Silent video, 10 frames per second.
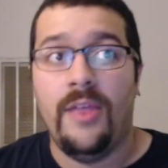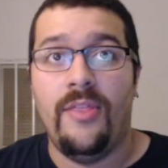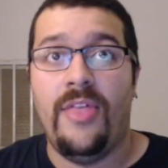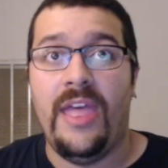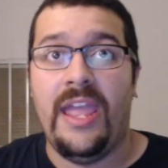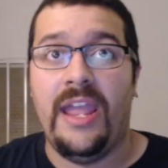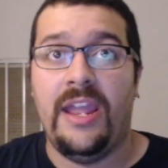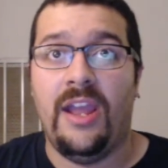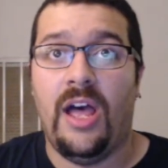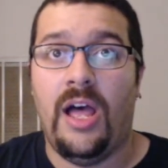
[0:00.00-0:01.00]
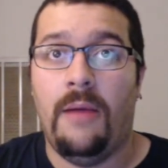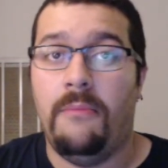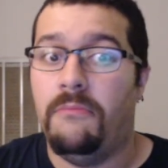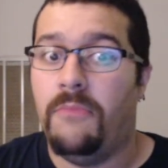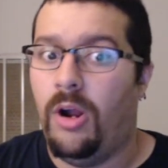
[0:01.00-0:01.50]
they
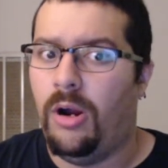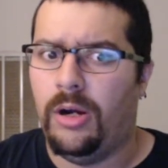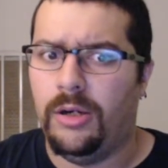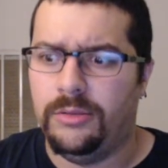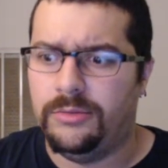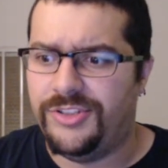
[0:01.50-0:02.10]
are